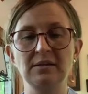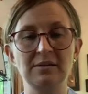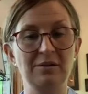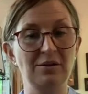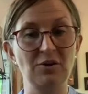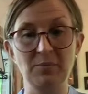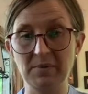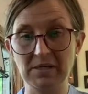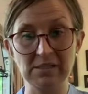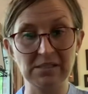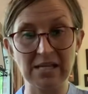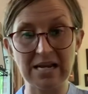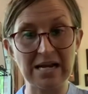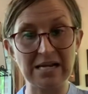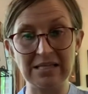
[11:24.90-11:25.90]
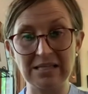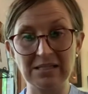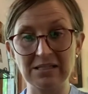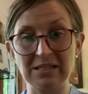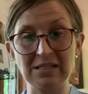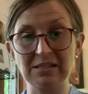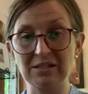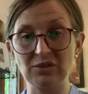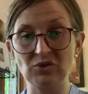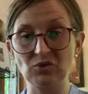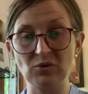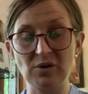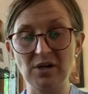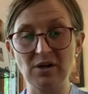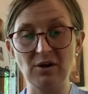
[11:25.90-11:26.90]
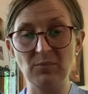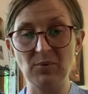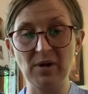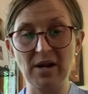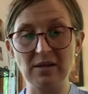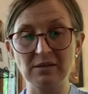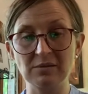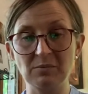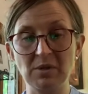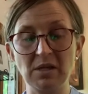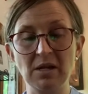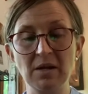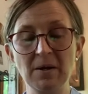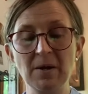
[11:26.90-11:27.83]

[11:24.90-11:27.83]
Nobody said anything to this extraordinary pronouncement.